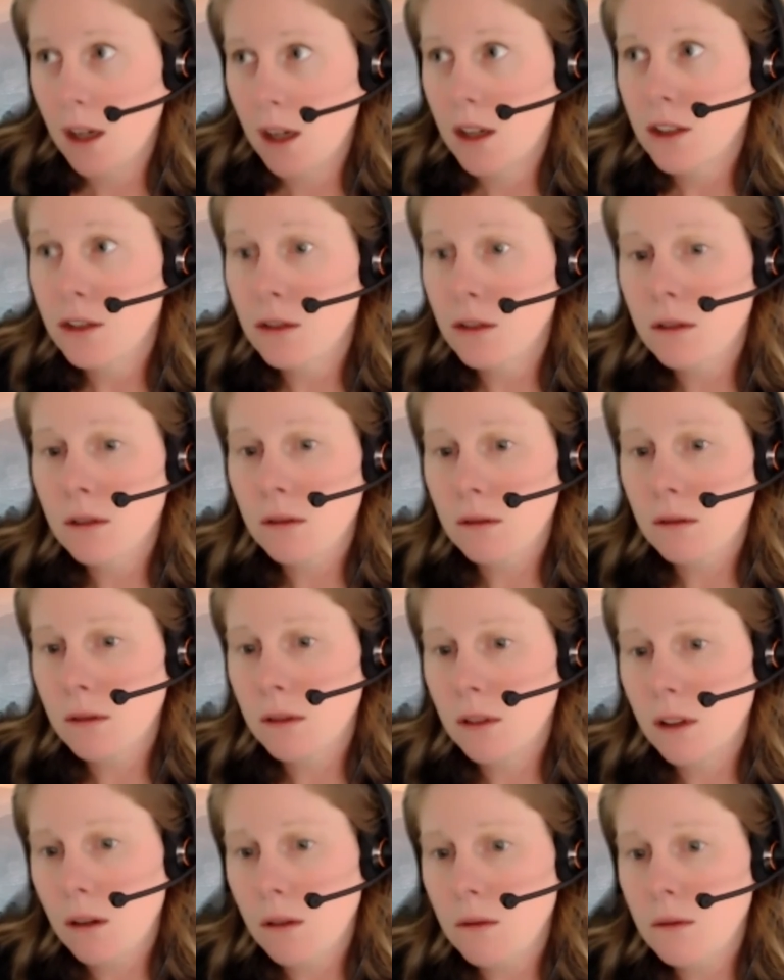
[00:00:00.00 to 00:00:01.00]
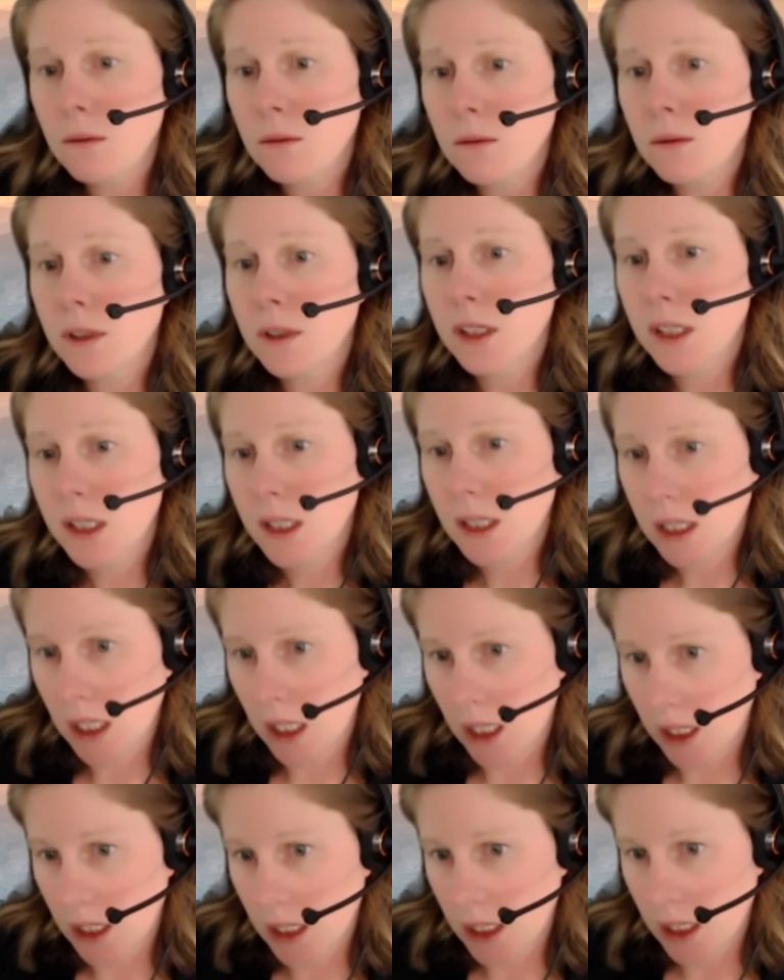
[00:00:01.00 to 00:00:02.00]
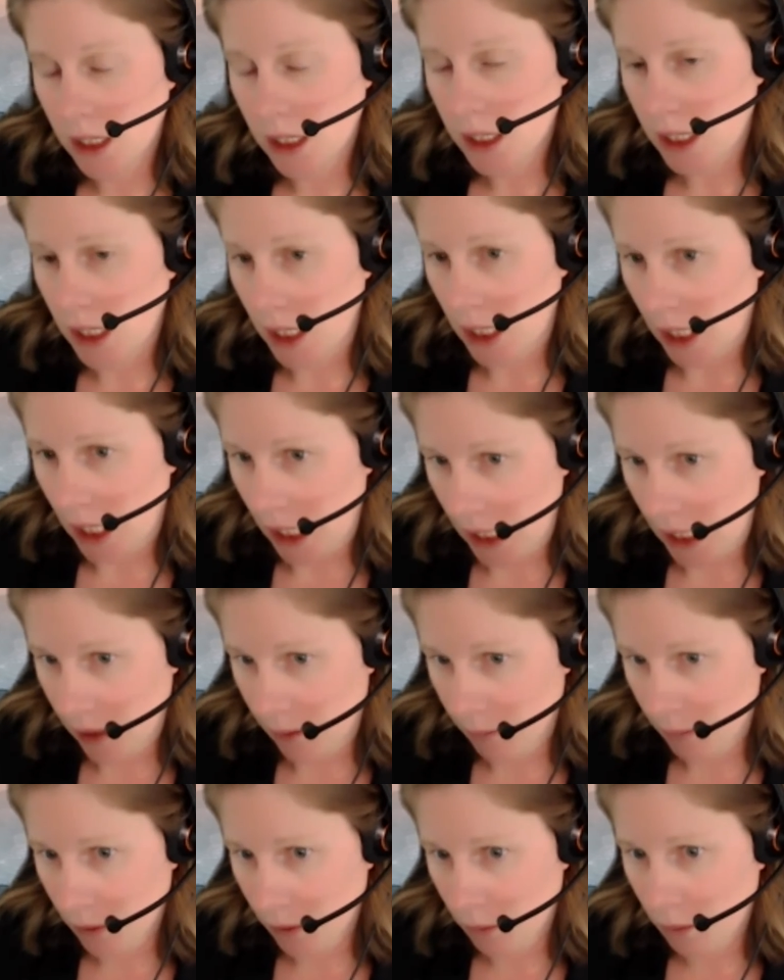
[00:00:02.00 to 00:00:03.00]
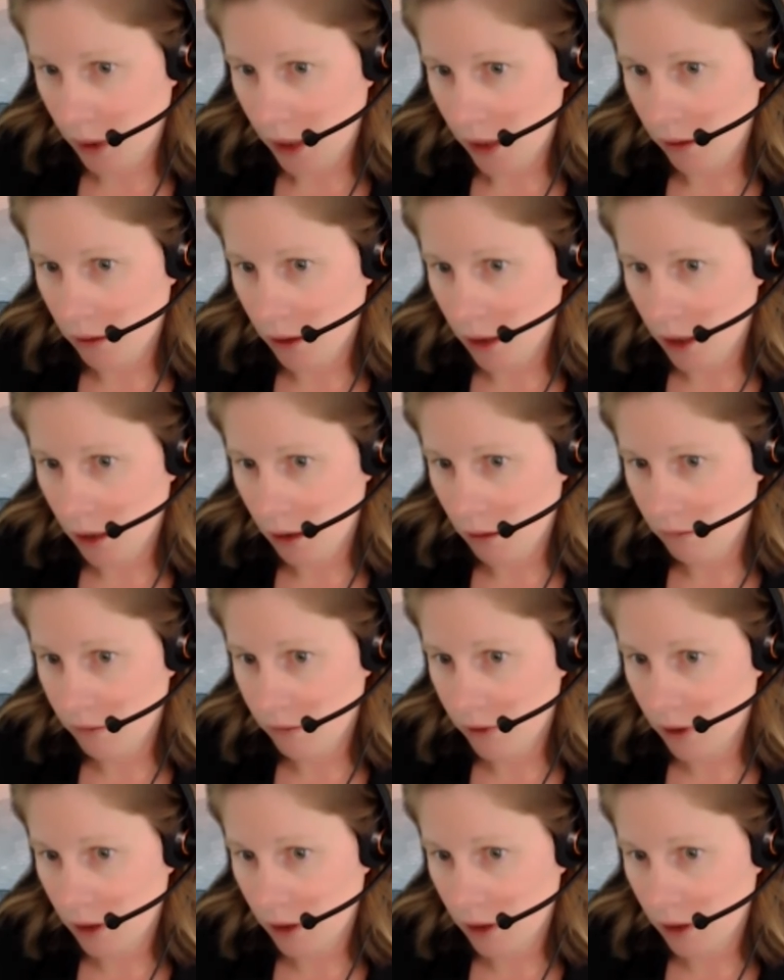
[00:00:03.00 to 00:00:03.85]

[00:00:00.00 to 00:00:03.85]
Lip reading: So there are no studies that I am aware of